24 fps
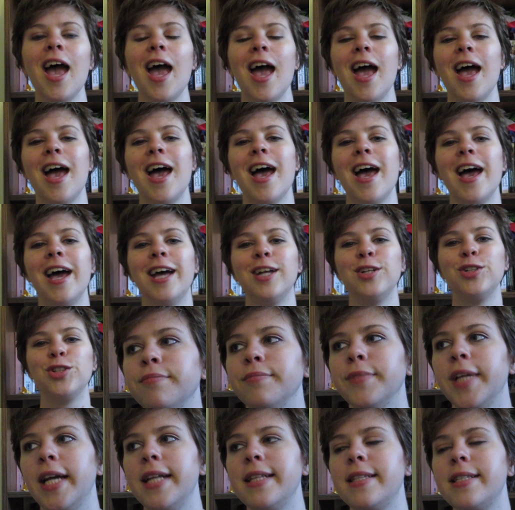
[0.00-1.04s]
And
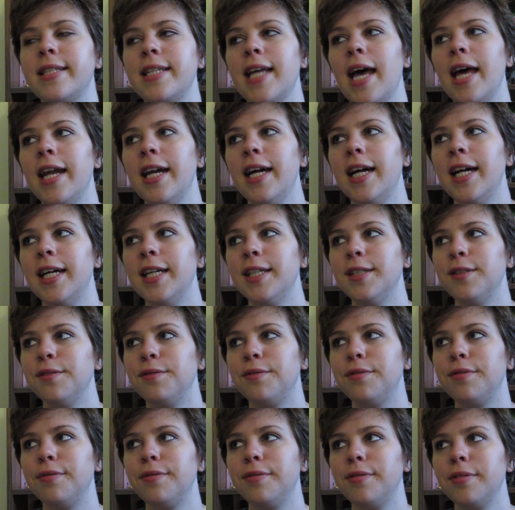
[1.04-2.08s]
instead
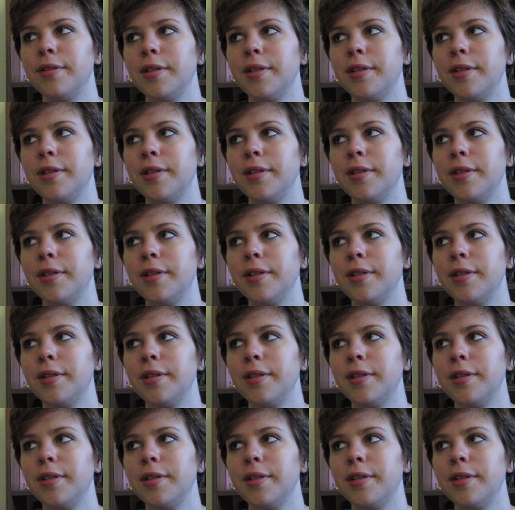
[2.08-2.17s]
of